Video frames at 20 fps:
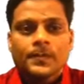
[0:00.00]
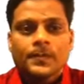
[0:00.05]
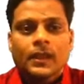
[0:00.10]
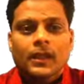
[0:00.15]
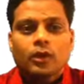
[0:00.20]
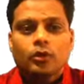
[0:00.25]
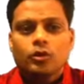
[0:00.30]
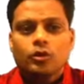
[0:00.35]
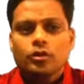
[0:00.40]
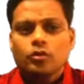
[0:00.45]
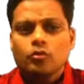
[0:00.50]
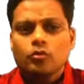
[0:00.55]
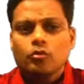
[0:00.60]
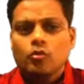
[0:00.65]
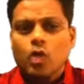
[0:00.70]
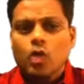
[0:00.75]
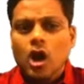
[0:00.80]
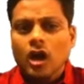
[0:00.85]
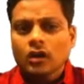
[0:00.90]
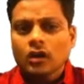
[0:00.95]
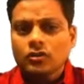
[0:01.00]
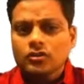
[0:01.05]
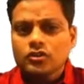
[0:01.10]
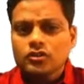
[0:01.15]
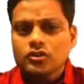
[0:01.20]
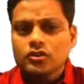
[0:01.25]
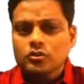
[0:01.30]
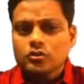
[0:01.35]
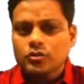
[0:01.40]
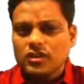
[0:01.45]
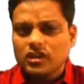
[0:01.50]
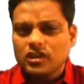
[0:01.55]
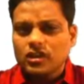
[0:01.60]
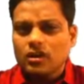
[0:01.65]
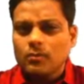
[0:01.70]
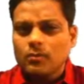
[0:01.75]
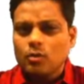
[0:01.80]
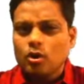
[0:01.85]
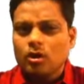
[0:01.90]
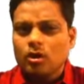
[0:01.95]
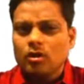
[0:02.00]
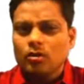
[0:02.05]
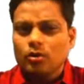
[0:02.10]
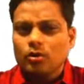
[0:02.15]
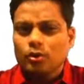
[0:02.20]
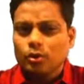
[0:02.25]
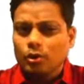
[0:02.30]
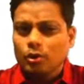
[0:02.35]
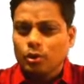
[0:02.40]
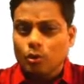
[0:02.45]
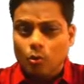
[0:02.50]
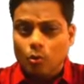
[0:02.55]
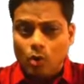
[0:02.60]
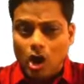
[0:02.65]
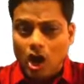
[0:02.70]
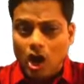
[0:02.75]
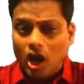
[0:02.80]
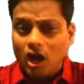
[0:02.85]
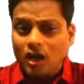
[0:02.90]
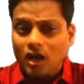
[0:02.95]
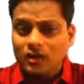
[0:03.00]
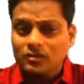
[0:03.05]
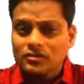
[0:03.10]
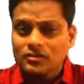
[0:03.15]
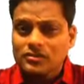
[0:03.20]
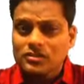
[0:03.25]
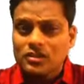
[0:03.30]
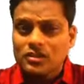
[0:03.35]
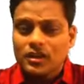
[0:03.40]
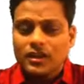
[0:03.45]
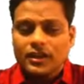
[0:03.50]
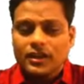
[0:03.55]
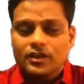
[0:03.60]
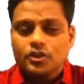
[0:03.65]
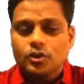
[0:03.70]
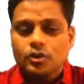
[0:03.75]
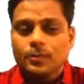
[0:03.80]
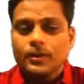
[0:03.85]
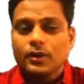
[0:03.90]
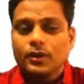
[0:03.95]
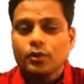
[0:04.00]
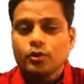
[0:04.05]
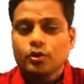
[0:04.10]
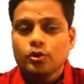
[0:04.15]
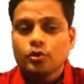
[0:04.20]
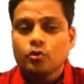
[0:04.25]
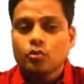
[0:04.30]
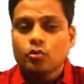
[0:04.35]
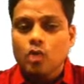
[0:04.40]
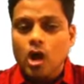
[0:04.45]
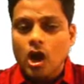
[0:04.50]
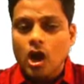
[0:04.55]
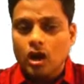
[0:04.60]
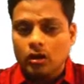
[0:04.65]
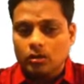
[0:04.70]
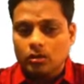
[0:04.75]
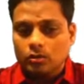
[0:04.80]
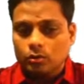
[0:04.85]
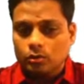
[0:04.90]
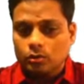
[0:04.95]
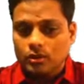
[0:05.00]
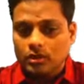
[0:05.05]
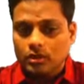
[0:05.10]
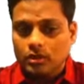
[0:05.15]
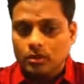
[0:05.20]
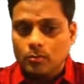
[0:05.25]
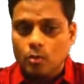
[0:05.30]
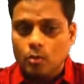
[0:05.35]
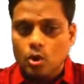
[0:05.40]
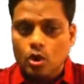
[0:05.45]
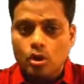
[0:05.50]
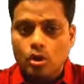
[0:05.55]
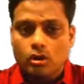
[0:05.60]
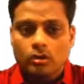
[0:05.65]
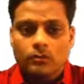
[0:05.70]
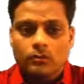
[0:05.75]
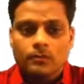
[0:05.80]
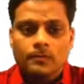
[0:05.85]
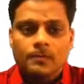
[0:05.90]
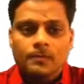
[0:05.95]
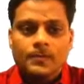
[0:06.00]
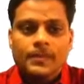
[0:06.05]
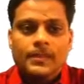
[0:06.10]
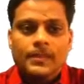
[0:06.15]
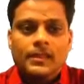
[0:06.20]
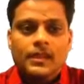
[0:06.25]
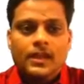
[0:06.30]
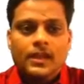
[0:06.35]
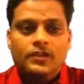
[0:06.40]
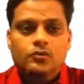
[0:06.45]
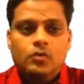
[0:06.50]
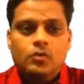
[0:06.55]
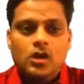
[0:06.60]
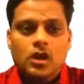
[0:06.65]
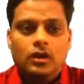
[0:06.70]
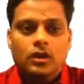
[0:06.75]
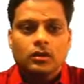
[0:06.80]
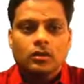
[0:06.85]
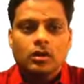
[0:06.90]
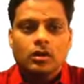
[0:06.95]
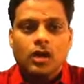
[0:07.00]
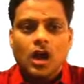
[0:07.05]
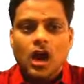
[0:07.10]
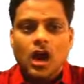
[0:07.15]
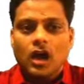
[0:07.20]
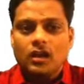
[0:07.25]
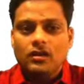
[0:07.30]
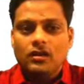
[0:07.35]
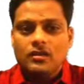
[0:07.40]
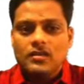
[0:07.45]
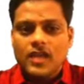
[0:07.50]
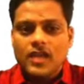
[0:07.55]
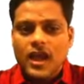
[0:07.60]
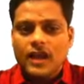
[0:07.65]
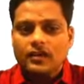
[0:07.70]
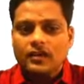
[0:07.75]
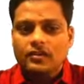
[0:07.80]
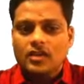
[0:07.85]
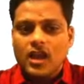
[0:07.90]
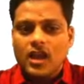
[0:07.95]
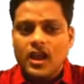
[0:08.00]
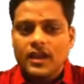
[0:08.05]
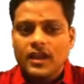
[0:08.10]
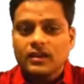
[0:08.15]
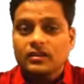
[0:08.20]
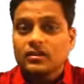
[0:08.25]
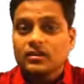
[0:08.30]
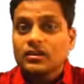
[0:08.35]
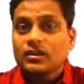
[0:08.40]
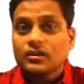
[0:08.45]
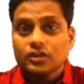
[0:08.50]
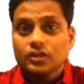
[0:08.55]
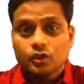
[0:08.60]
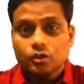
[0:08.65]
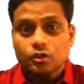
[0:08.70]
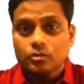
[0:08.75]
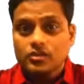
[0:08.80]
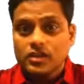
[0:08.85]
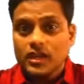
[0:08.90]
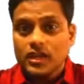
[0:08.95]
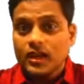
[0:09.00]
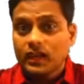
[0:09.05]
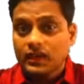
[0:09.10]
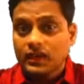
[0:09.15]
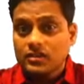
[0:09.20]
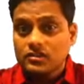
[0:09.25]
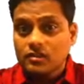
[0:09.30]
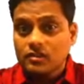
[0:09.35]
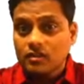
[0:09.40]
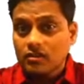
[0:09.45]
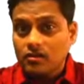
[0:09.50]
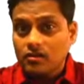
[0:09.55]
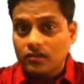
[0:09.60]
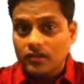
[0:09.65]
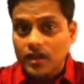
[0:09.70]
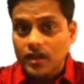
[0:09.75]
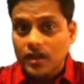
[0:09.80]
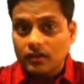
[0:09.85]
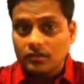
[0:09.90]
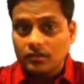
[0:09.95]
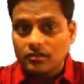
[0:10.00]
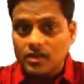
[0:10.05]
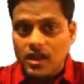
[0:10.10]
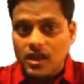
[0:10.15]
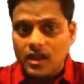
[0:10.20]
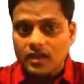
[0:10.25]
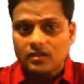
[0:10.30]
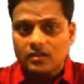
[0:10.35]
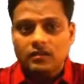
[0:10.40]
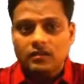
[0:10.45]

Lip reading: Do you want to hear more? Do you want? It should be do you want to hear more? Next one, aren't that right? You should say isn't that right?